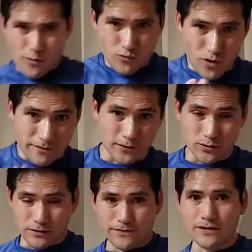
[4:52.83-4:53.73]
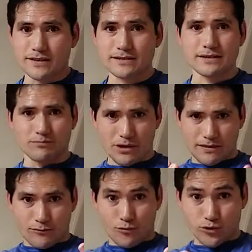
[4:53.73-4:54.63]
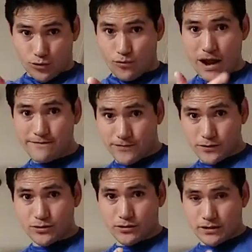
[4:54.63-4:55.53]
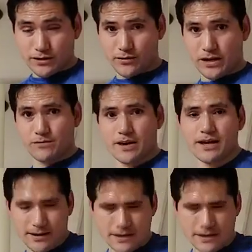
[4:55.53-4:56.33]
Right foot to the front. That's it. Bring the, right foot to the screen, right?